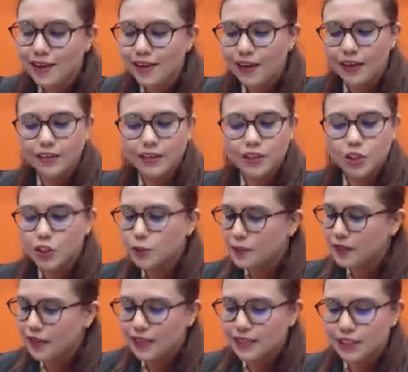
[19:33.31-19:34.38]
increased
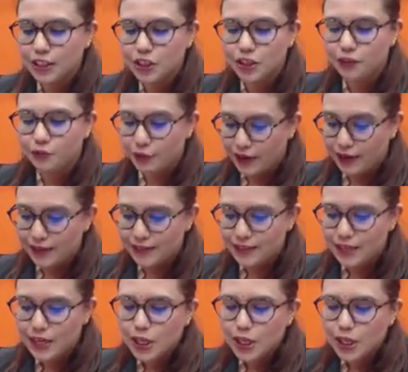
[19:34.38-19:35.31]
hospitalization rate.